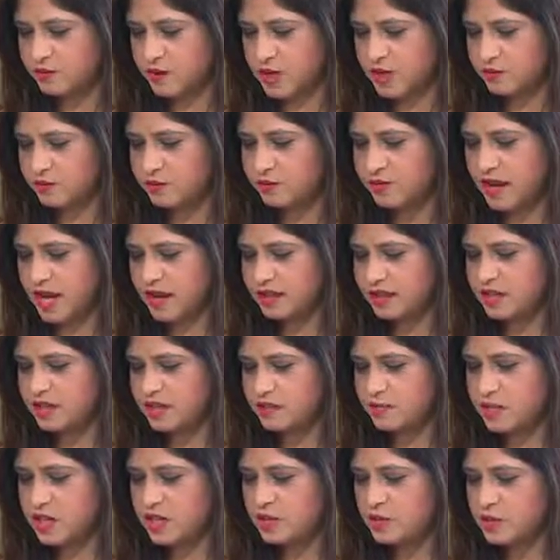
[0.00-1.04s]
One of the
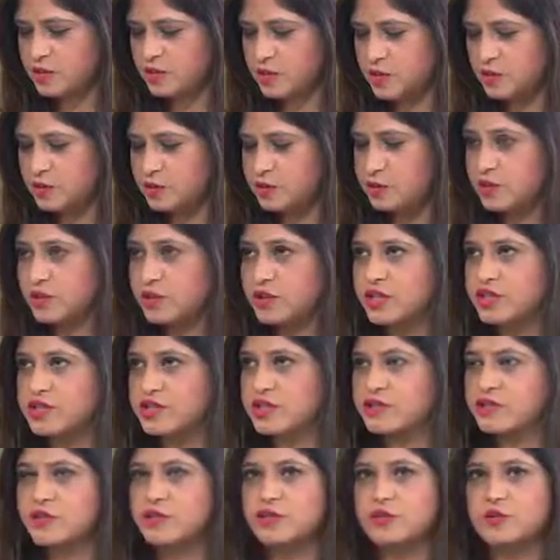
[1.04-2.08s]
factors being, which one of the
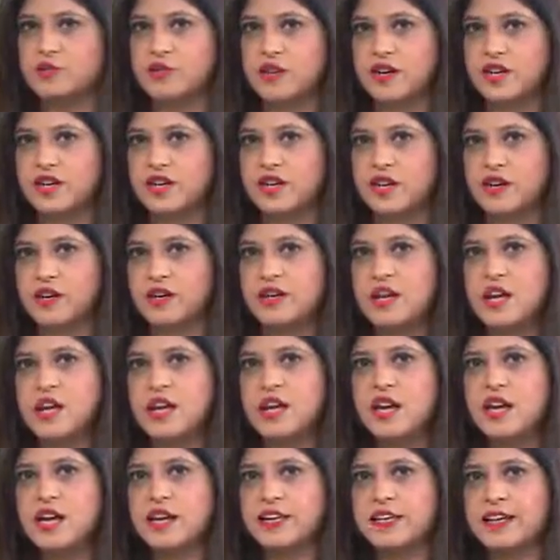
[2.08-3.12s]
brokerages also pointed out,
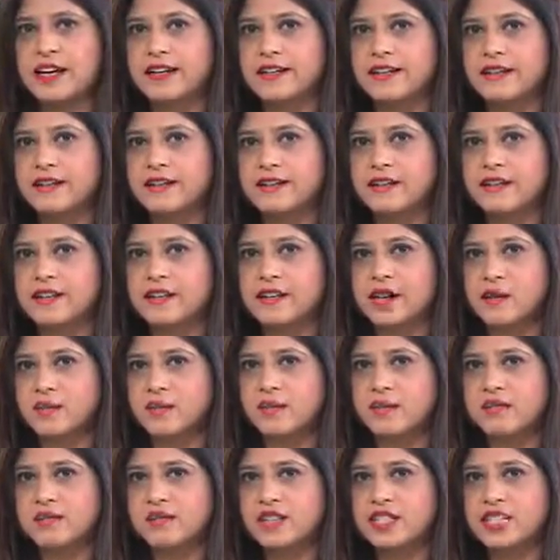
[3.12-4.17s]
that the
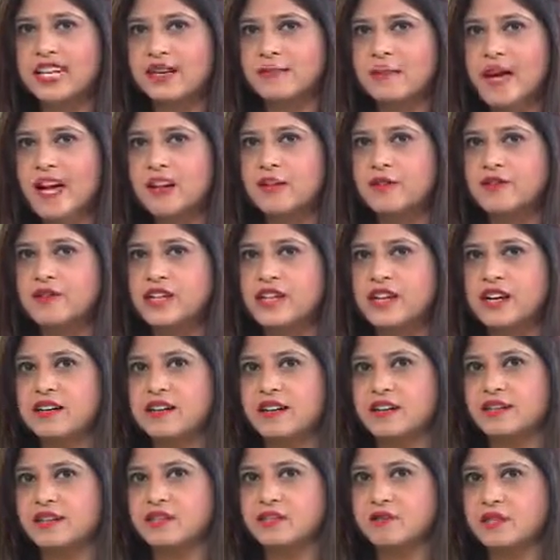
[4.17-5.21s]
number of State Bank of India
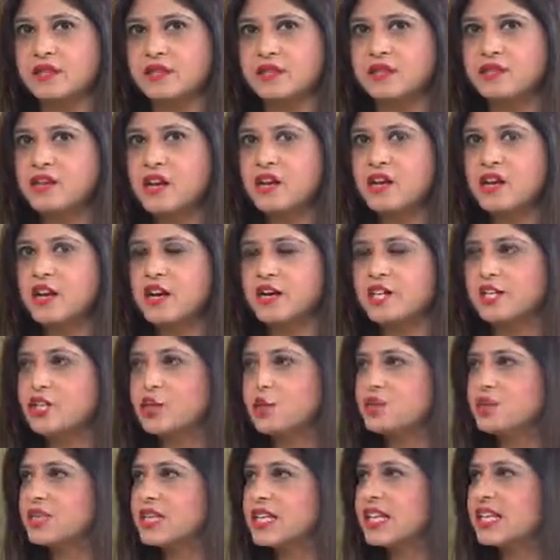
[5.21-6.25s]
customers
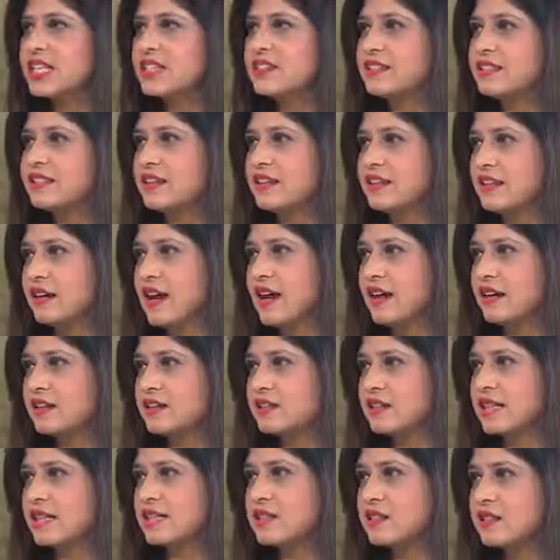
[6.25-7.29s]
using the
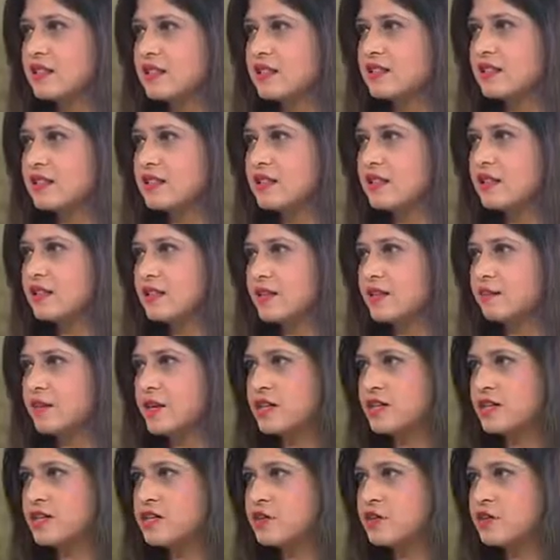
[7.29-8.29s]
cards is still much